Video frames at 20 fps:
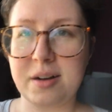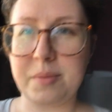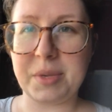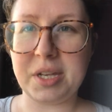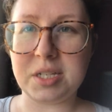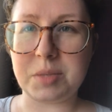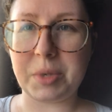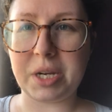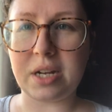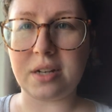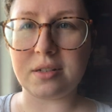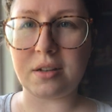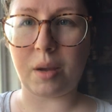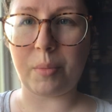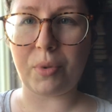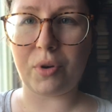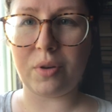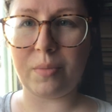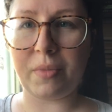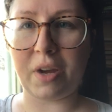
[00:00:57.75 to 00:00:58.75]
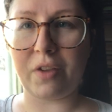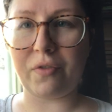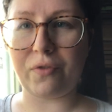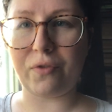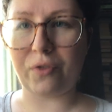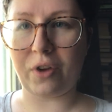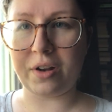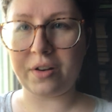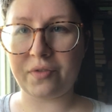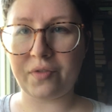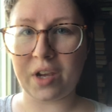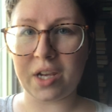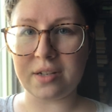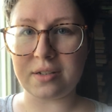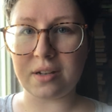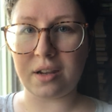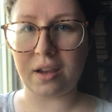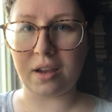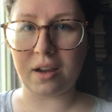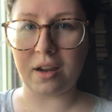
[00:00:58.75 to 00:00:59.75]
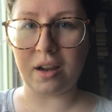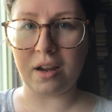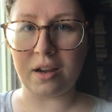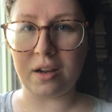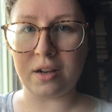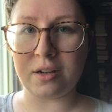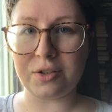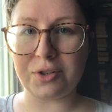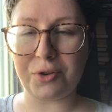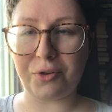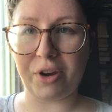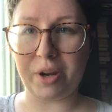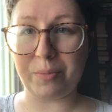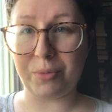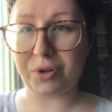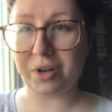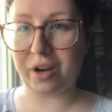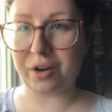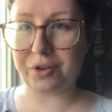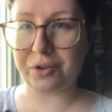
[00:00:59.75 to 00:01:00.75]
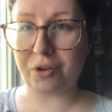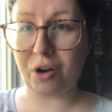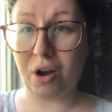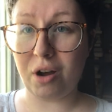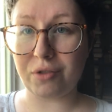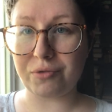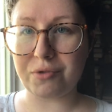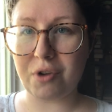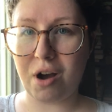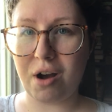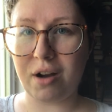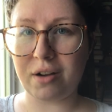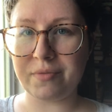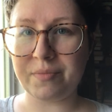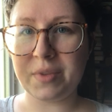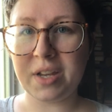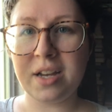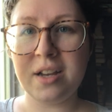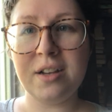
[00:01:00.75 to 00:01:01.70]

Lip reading: is because I put my front-facing screen protector on wrong.